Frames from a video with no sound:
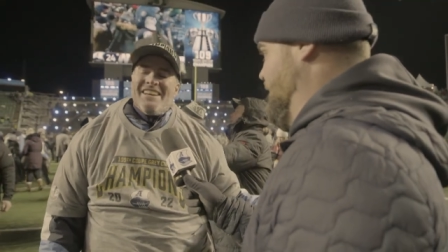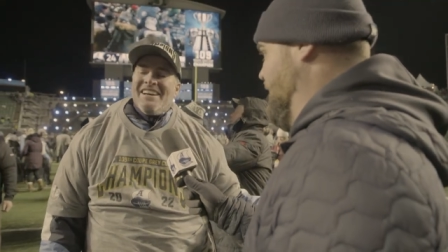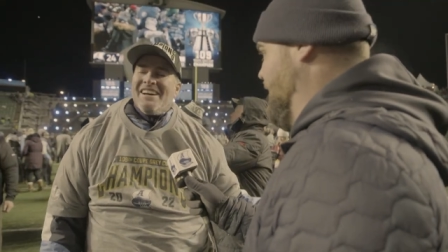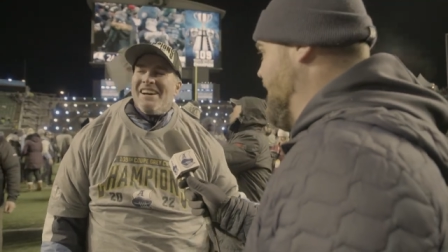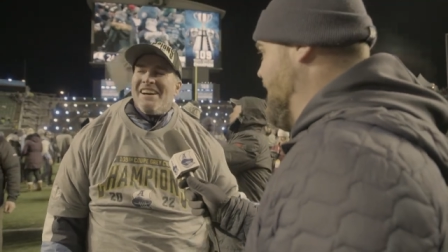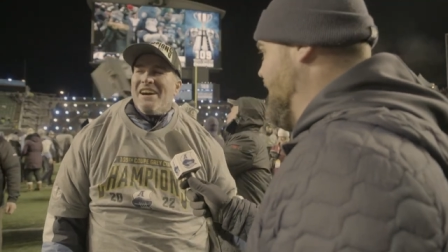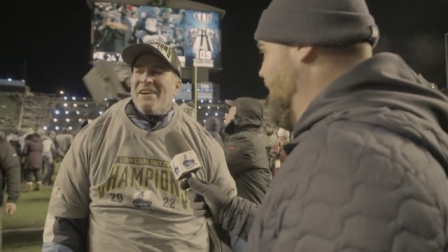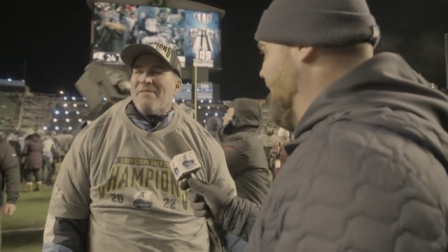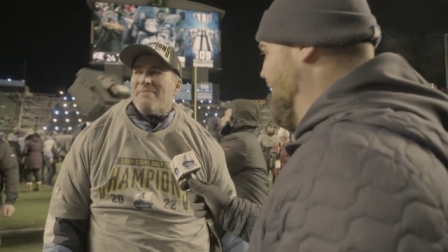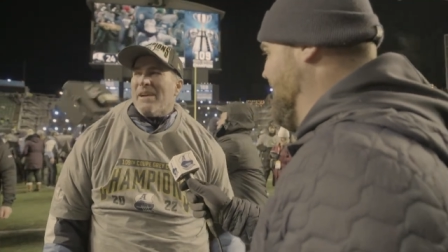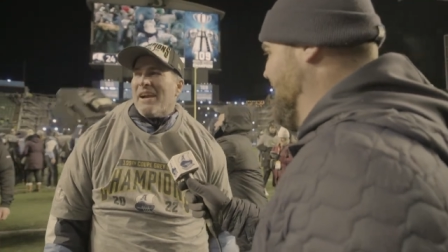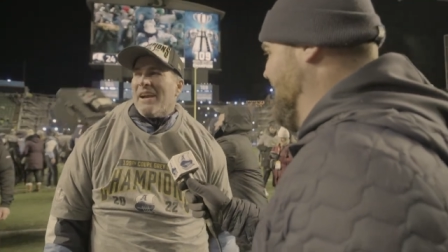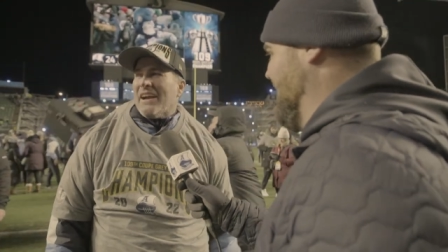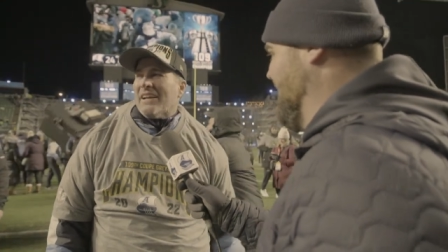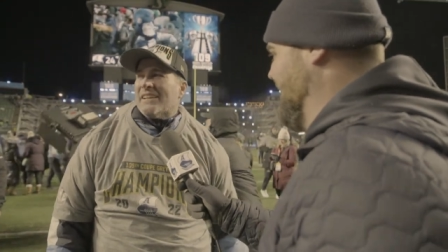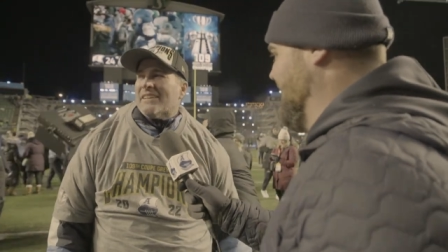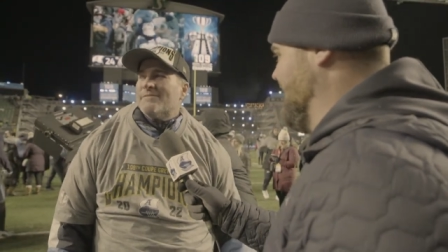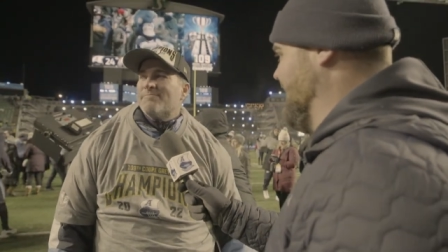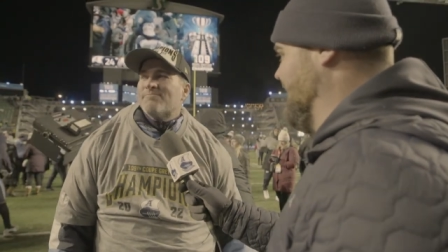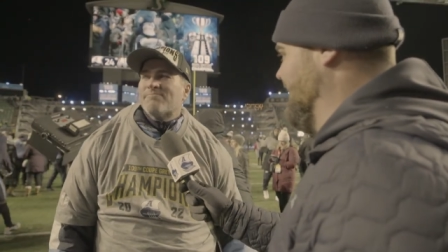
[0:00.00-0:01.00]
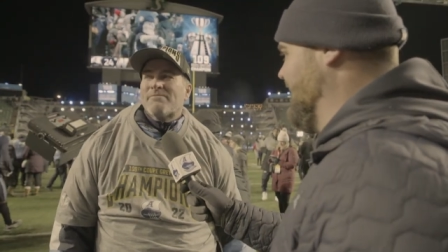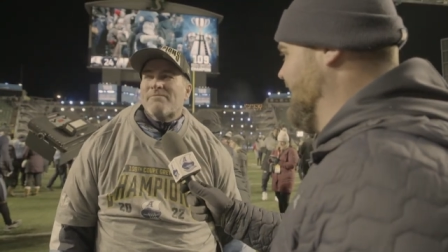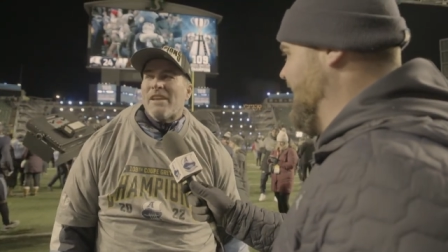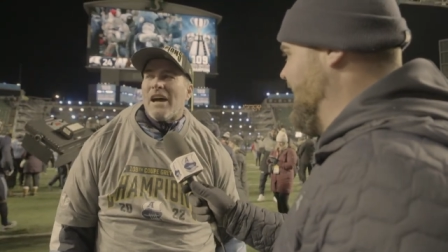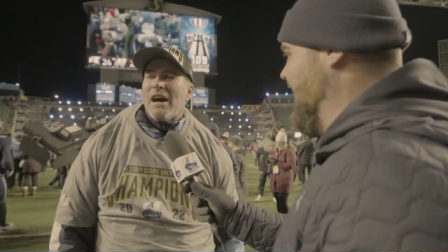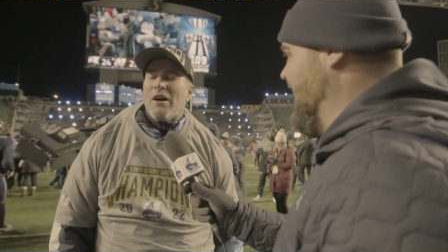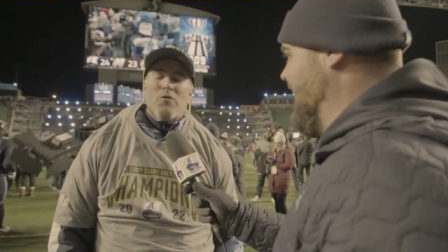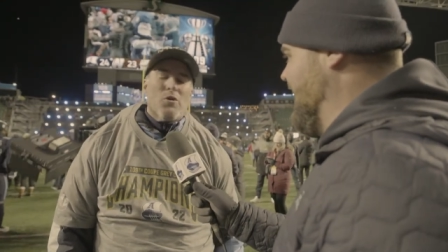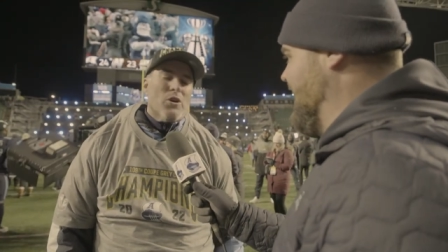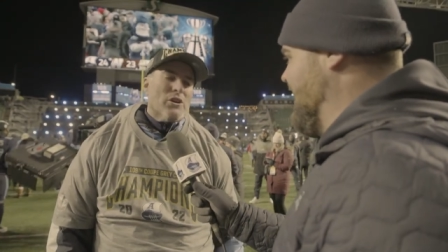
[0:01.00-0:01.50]
Oh, man,
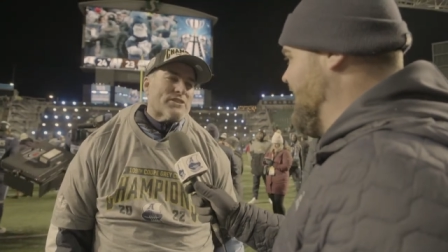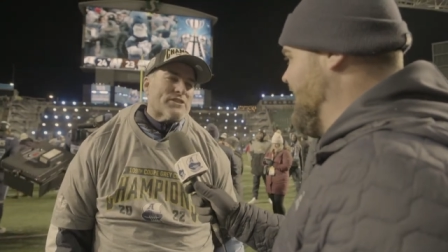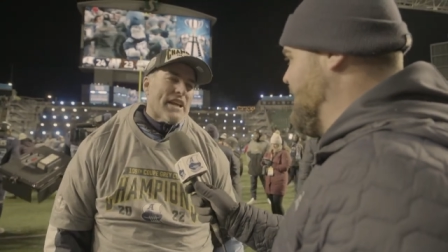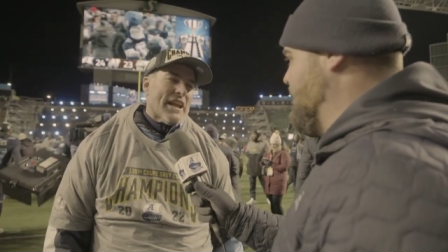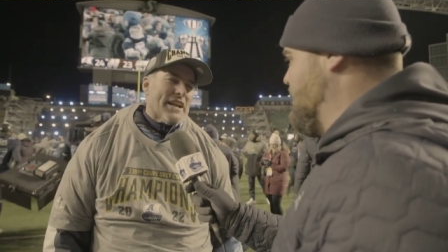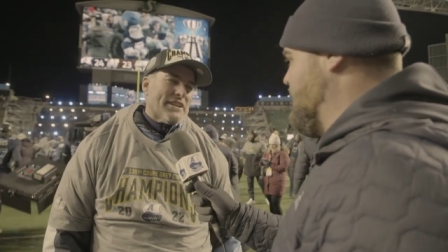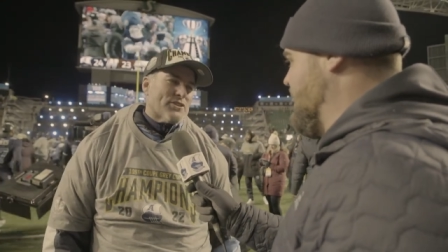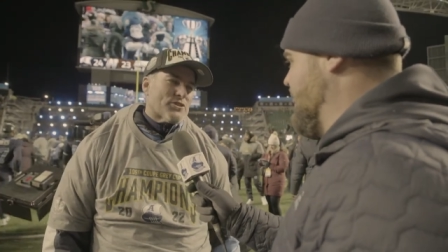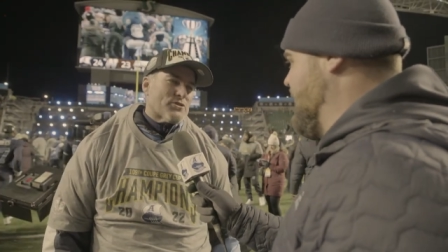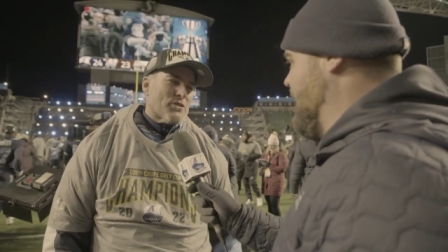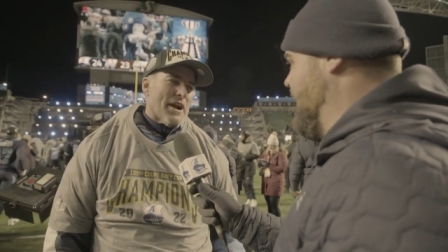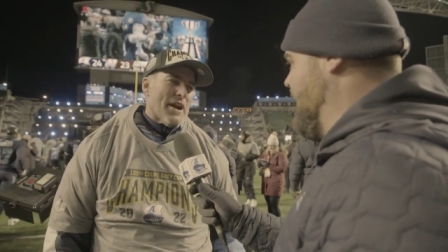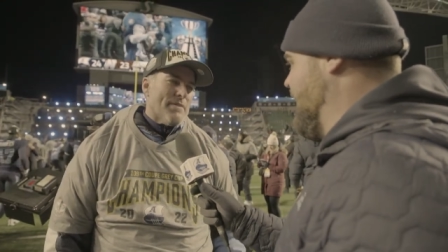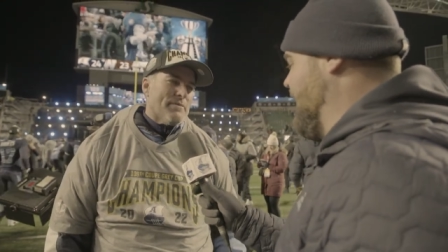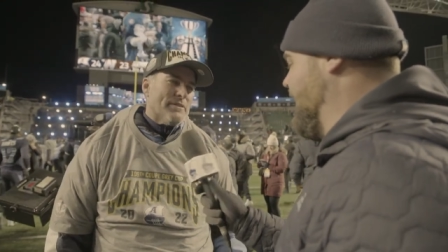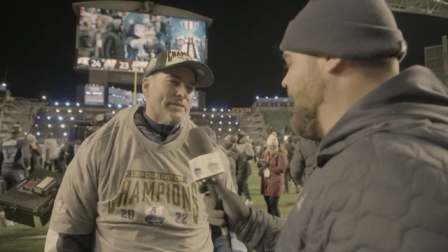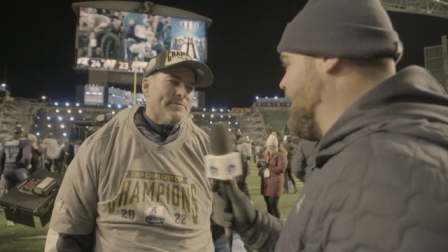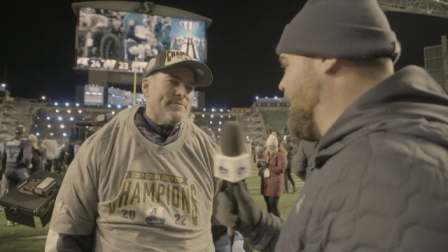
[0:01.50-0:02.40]
words can't describe it.